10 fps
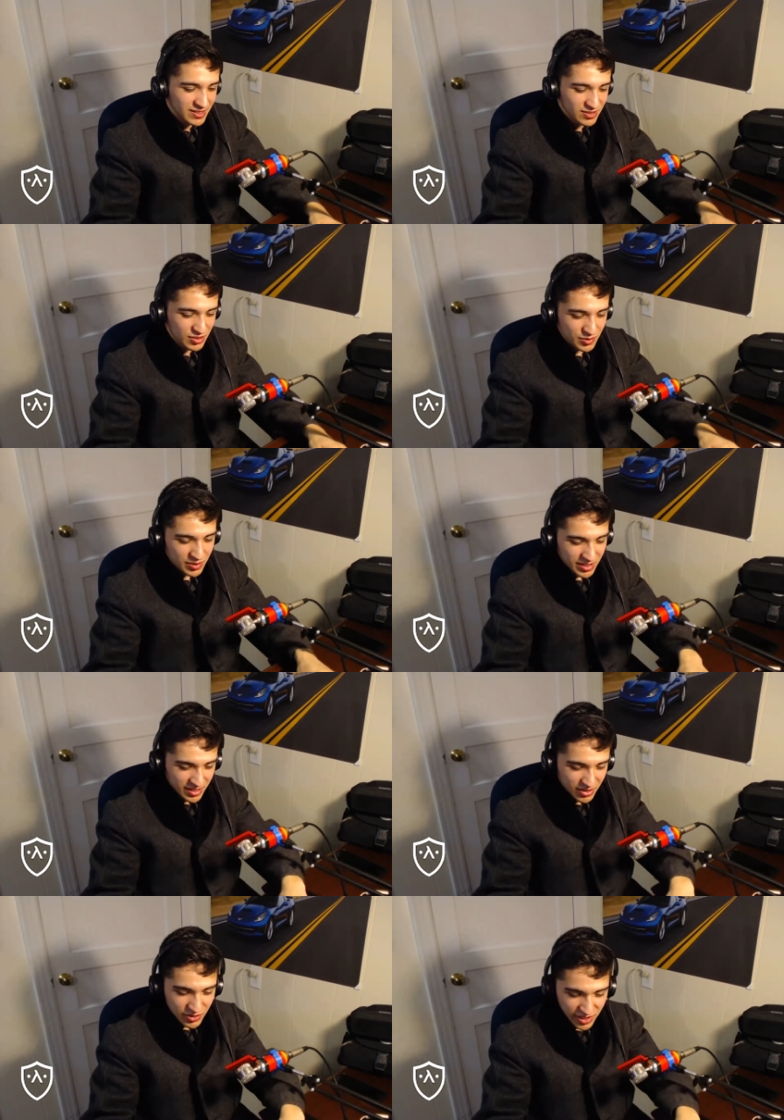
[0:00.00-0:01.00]
So
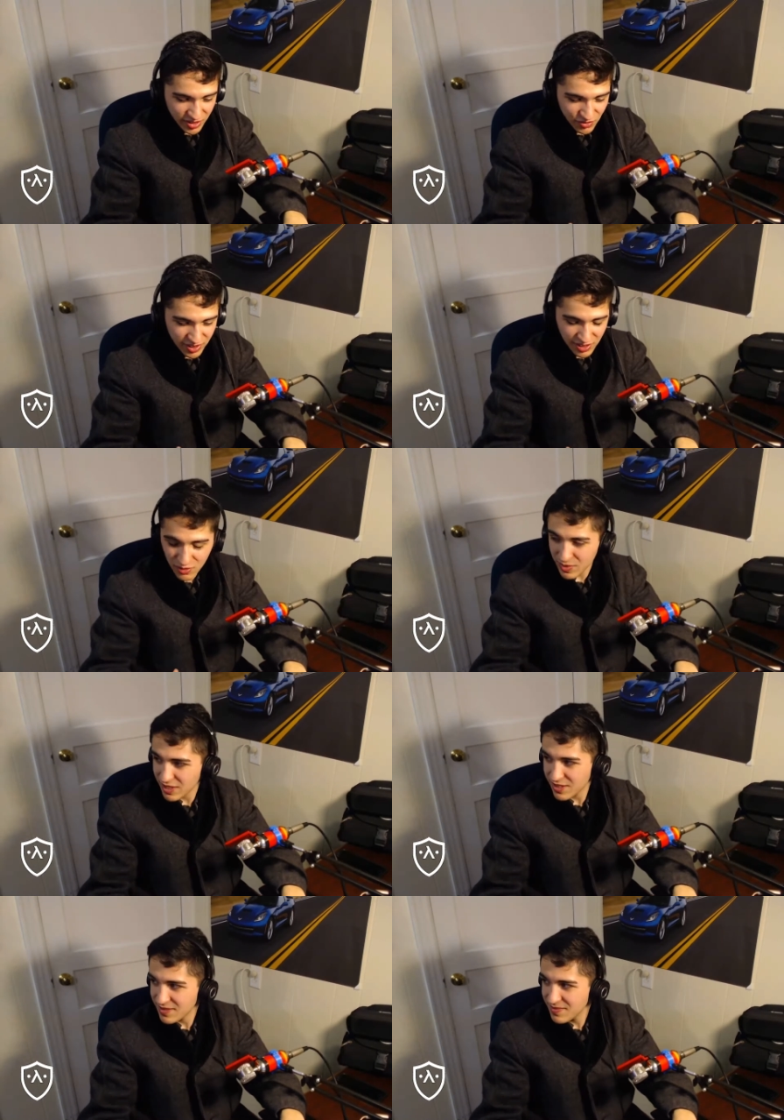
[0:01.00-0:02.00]
are you guys ready to
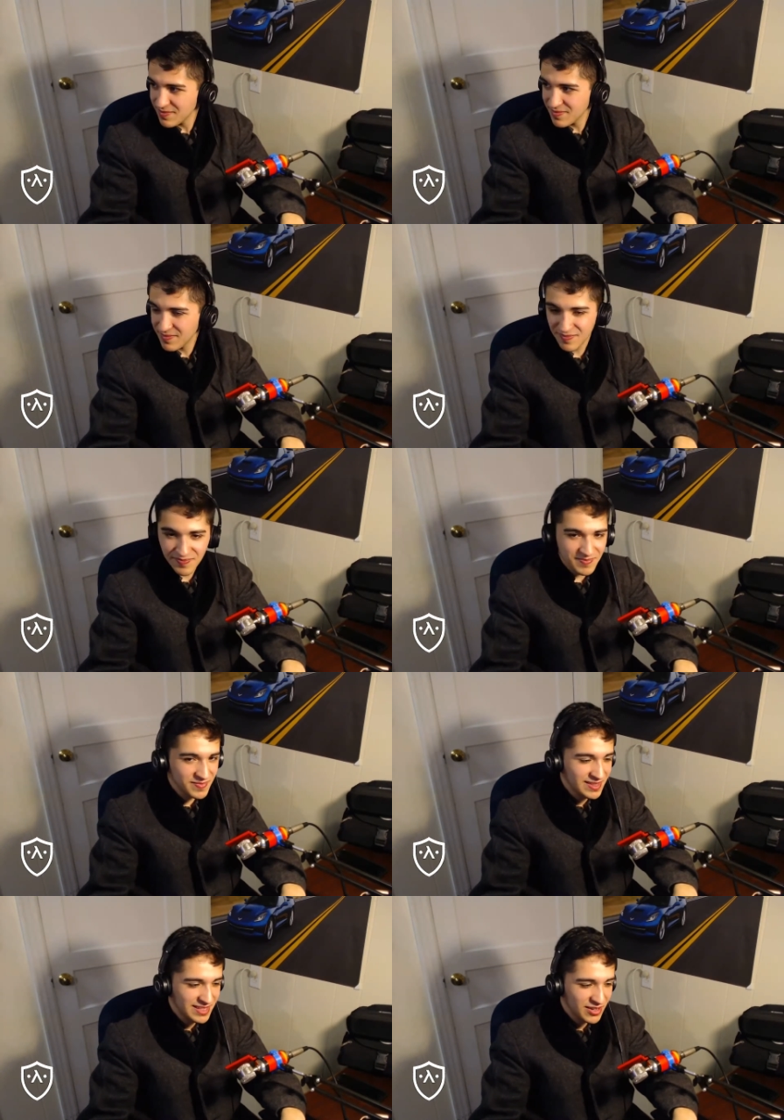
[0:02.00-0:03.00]
begin? Yeah. Let's do it.
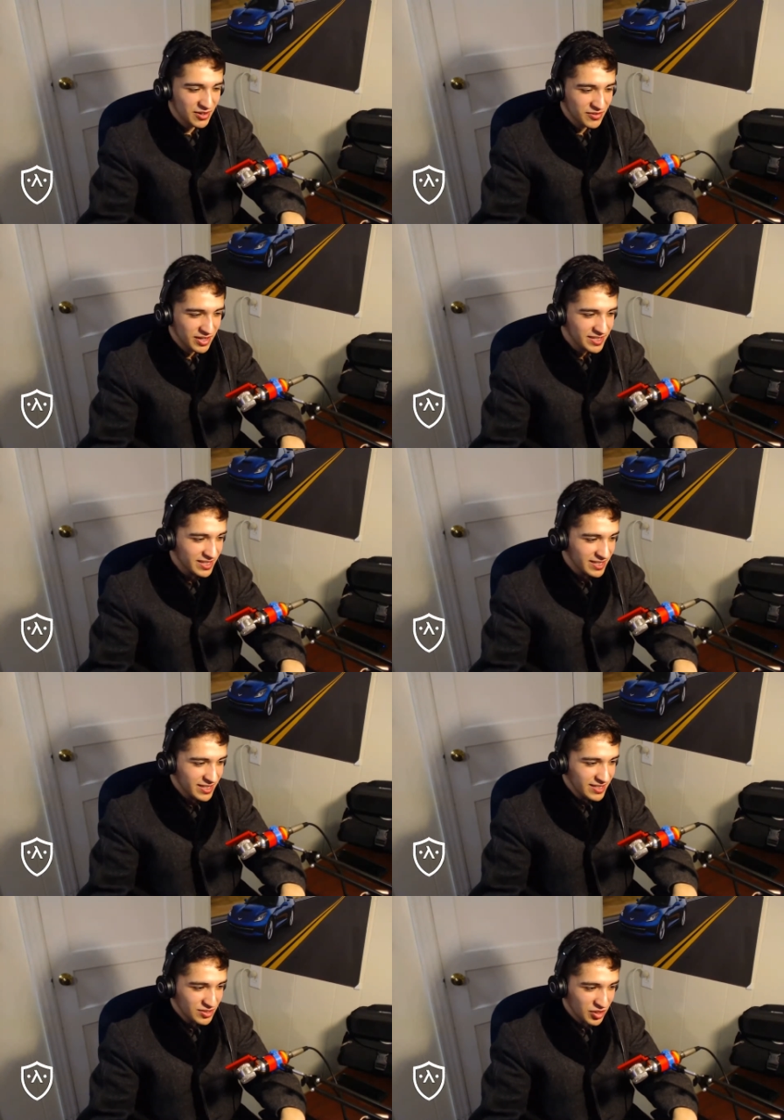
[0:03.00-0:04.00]
All right,
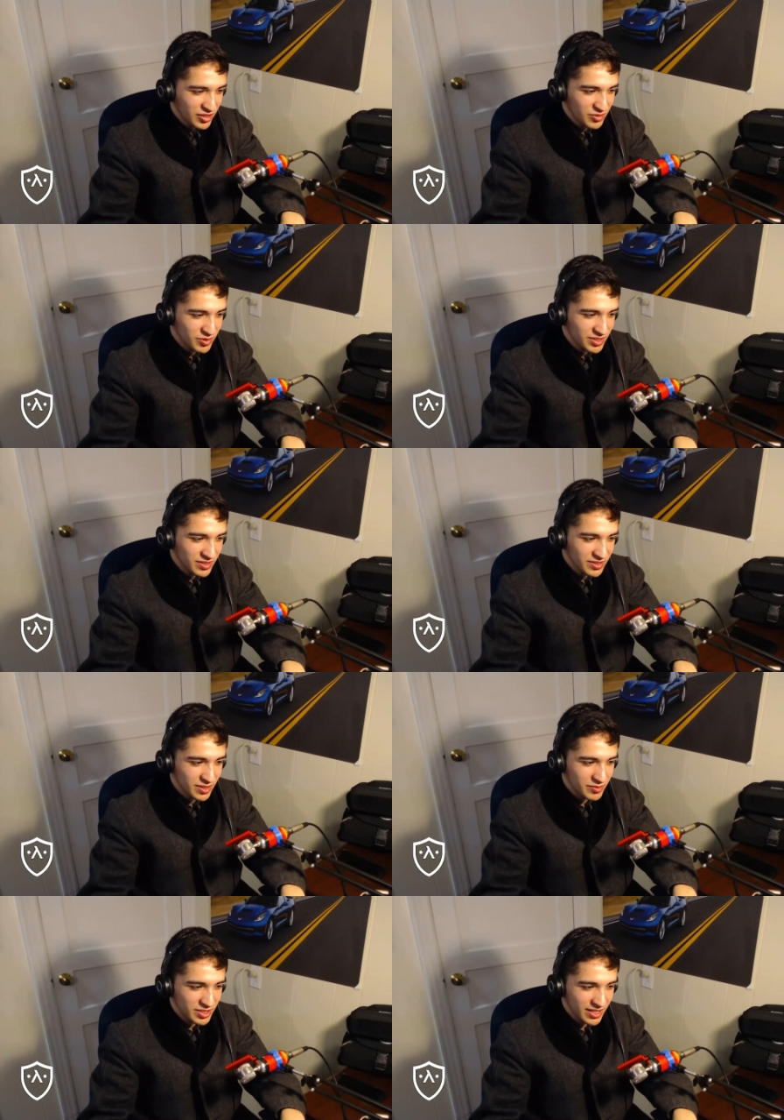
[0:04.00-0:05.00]
starting with
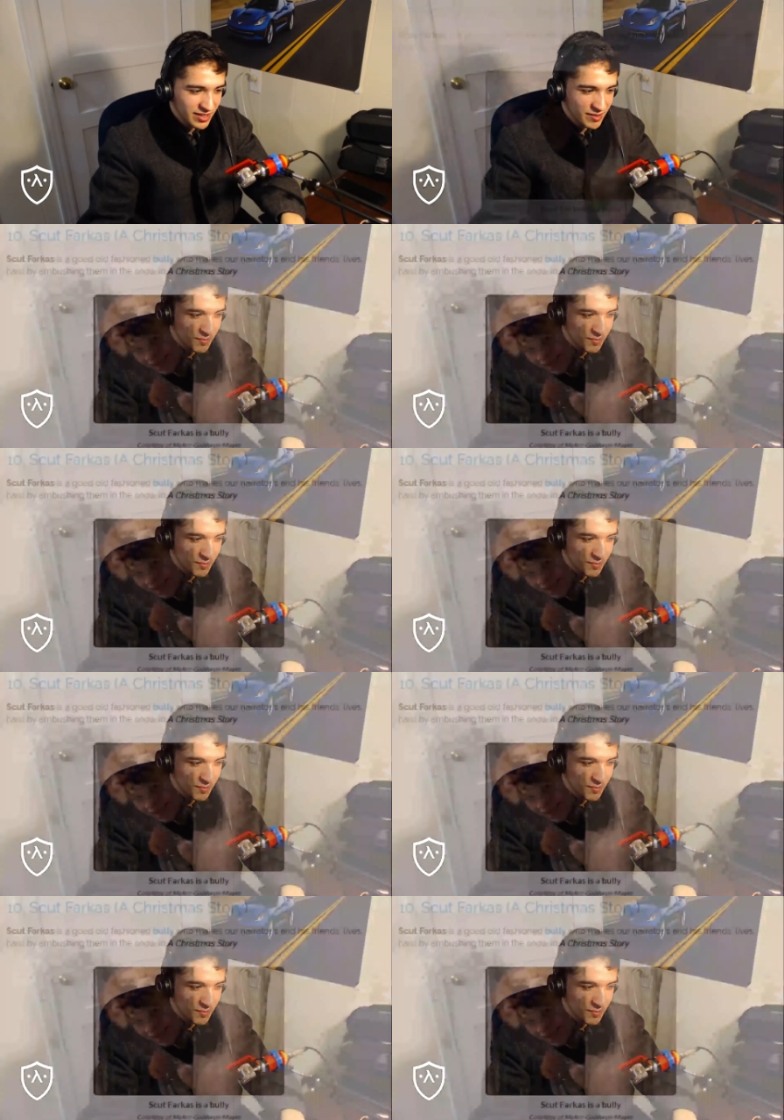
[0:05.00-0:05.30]
number 10,